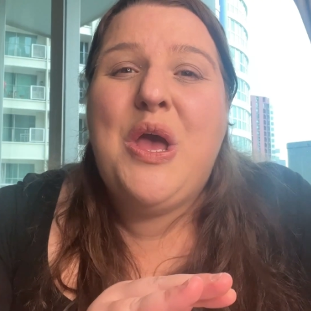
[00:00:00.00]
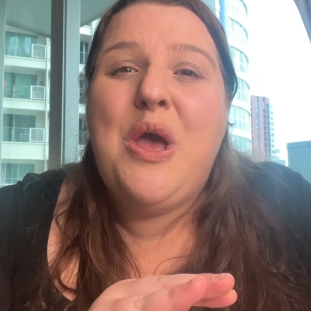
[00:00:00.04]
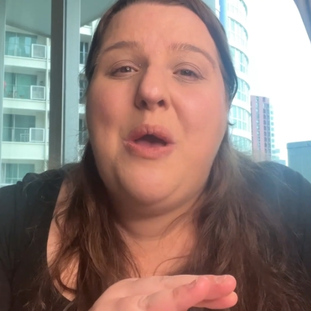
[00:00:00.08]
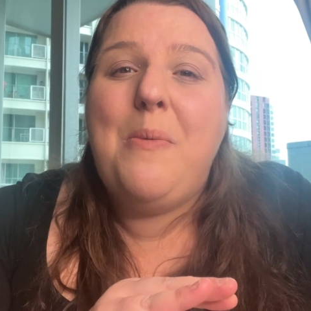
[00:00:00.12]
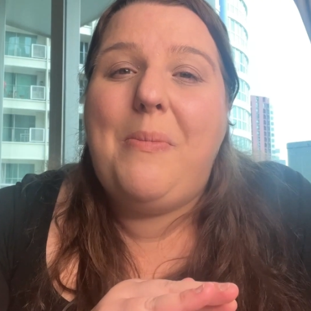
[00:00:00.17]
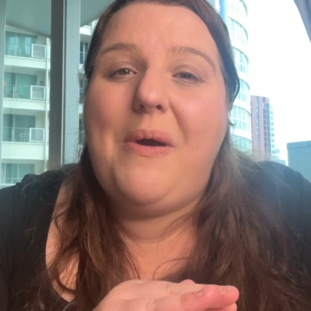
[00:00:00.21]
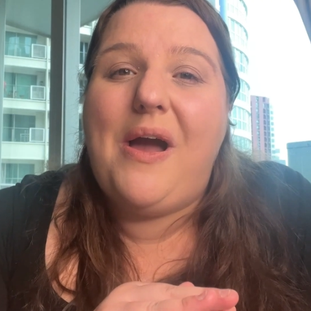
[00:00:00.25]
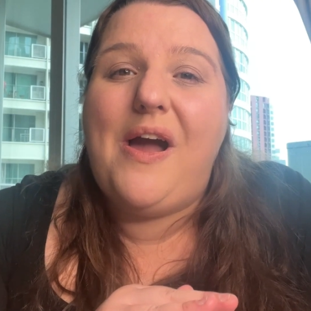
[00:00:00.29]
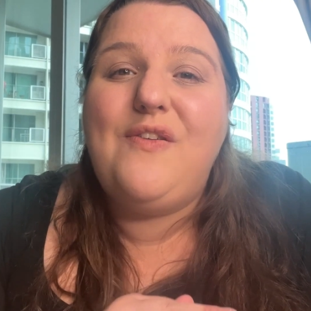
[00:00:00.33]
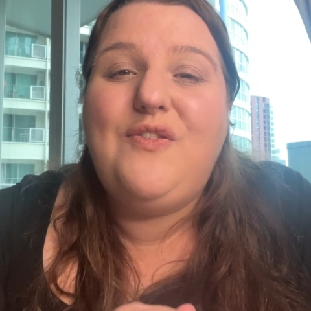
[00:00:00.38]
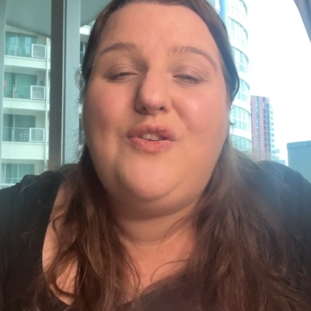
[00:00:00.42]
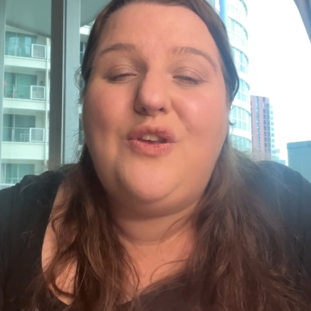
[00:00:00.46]

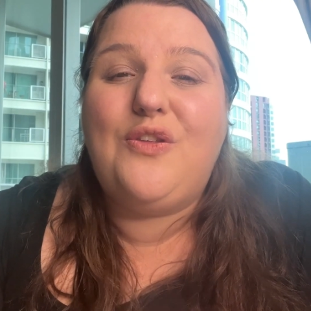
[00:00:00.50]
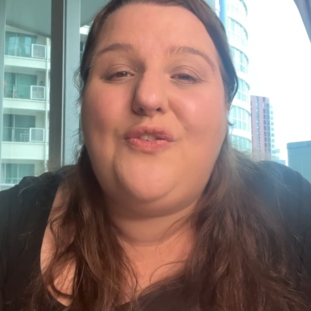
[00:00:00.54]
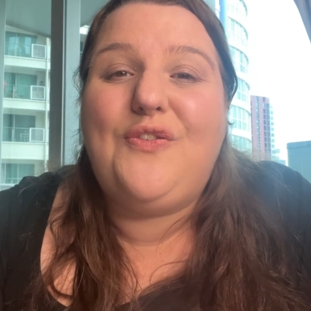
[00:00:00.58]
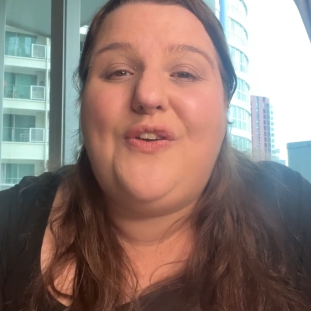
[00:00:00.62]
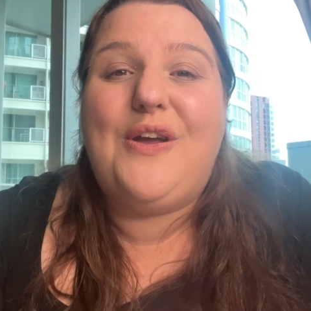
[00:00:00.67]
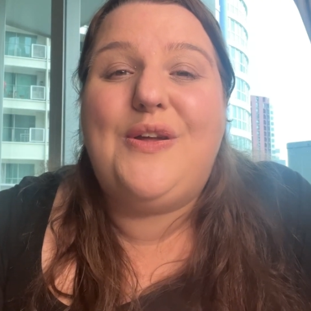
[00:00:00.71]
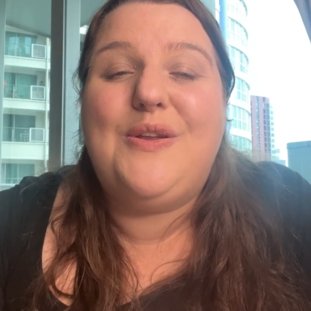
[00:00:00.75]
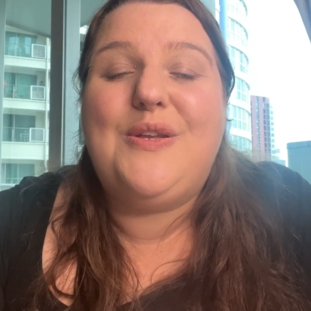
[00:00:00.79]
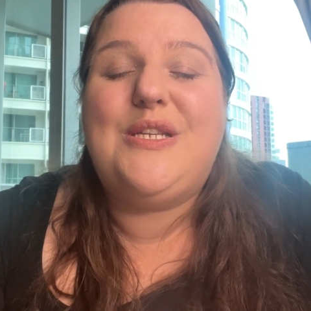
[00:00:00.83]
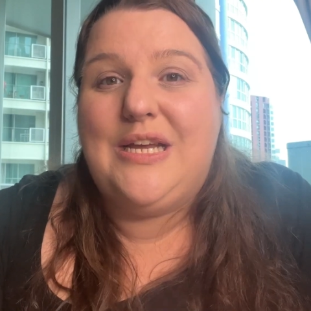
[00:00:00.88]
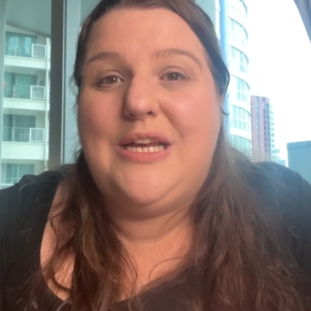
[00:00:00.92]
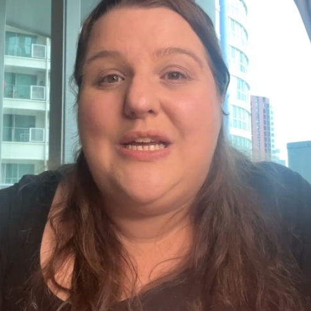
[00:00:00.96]
but I've just
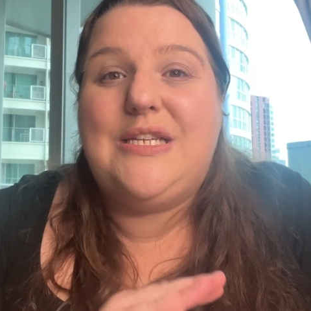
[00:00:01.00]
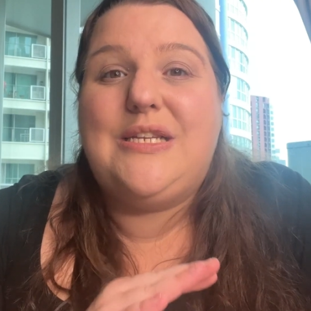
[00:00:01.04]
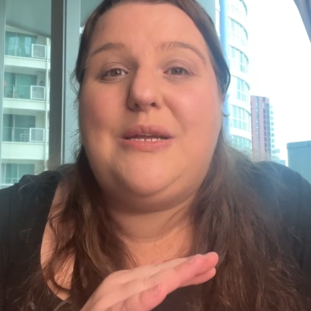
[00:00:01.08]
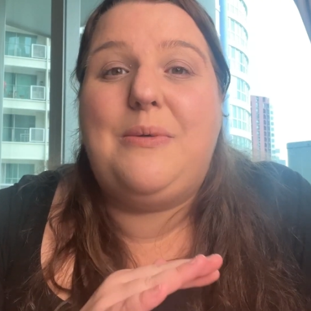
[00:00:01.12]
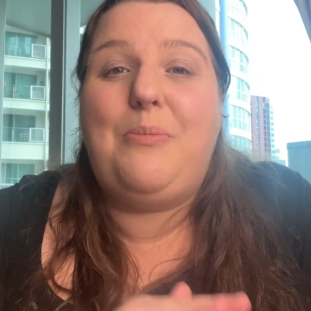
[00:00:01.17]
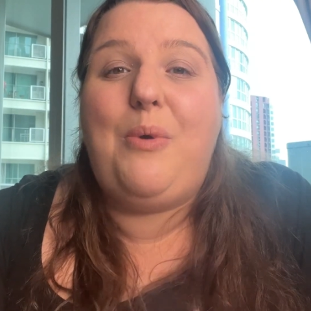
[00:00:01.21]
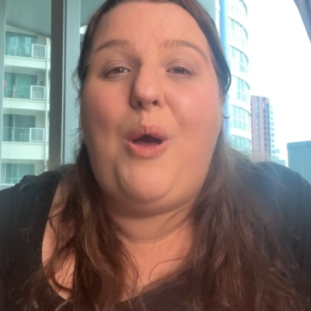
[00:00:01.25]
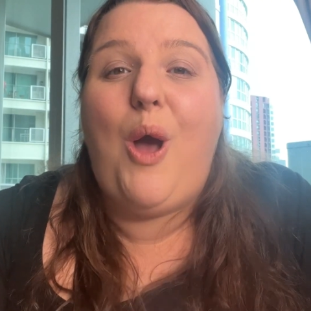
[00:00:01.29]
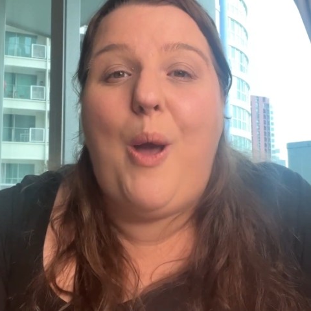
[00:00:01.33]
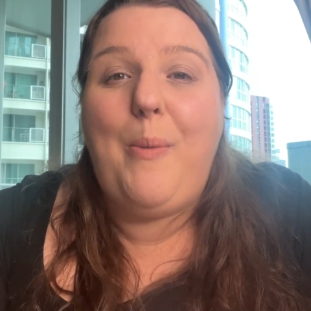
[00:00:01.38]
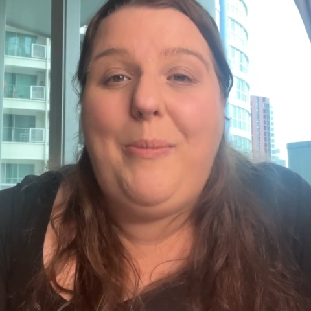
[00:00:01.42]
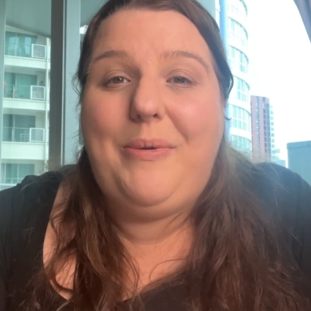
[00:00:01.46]
found some
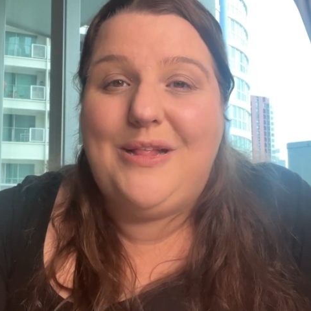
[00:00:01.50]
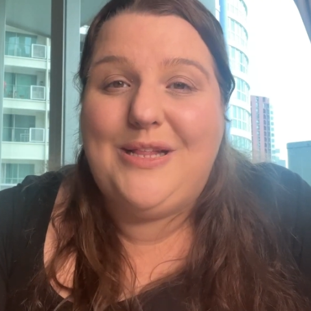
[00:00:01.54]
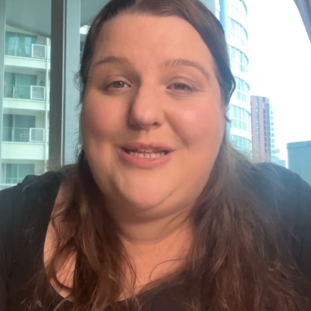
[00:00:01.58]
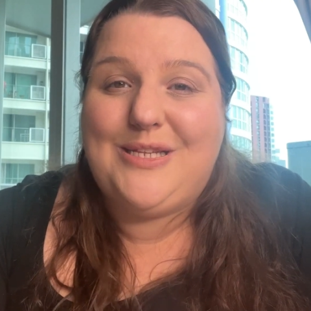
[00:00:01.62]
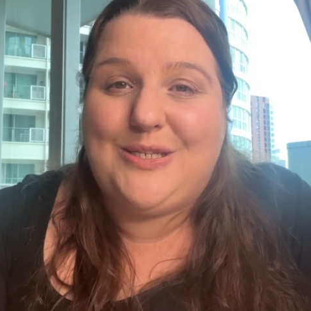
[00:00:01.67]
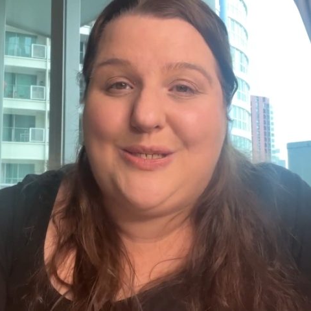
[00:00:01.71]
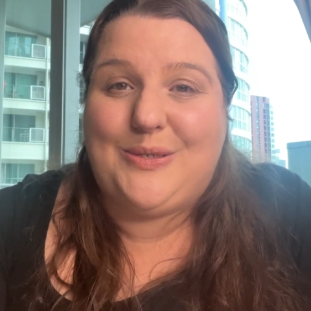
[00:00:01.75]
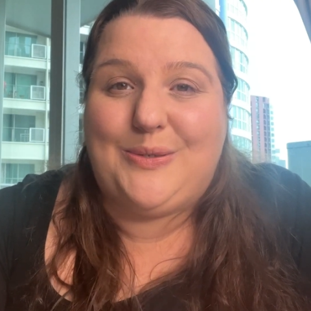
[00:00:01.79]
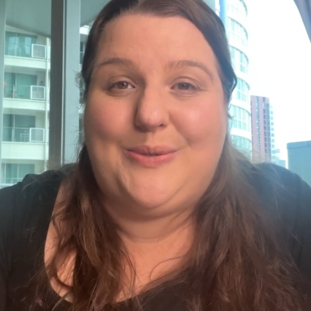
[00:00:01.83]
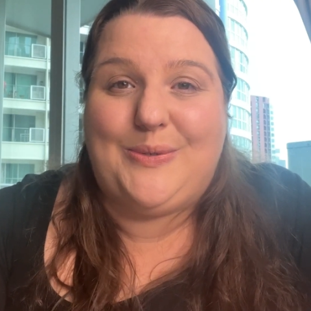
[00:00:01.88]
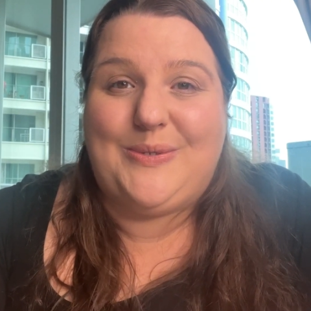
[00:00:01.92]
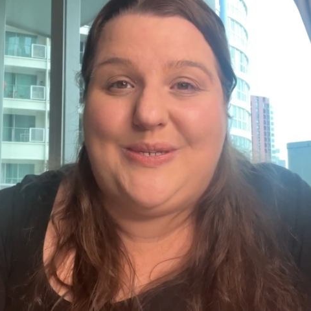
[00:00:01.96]
popular
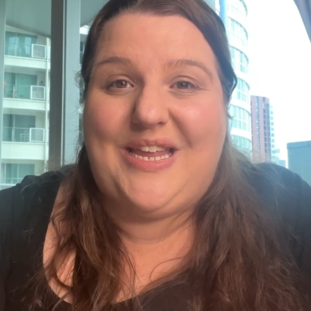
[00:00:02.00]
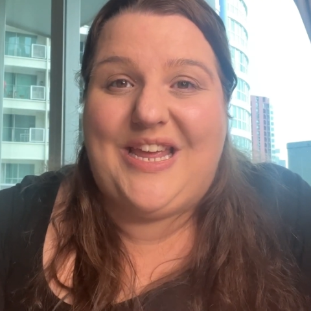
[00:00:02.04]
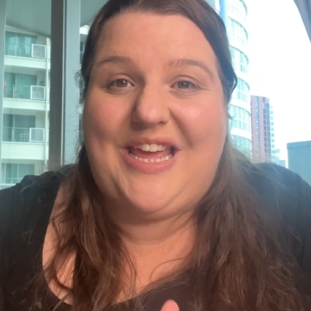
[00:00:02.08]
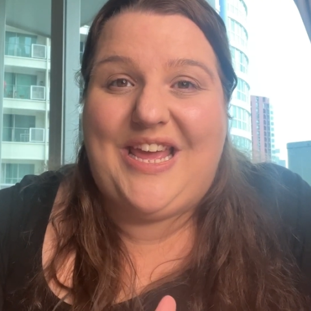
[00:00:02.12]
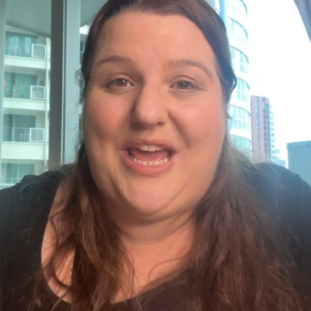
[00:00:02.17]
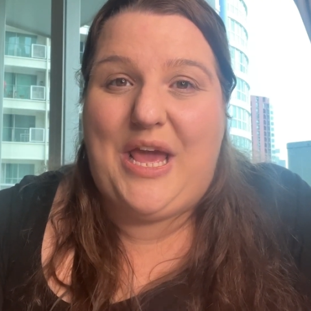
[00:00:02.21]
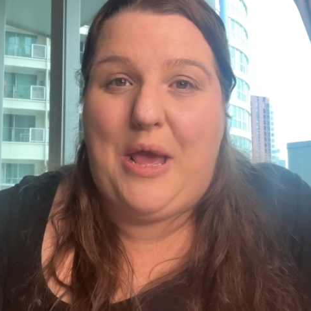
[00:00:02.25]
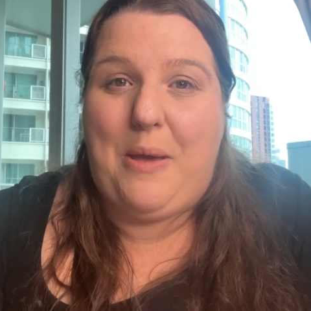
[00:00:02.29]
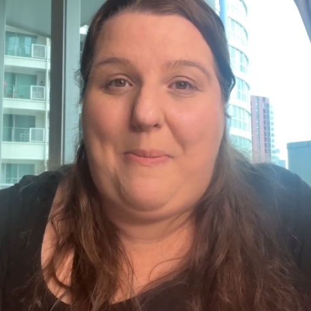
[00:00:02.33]
schools here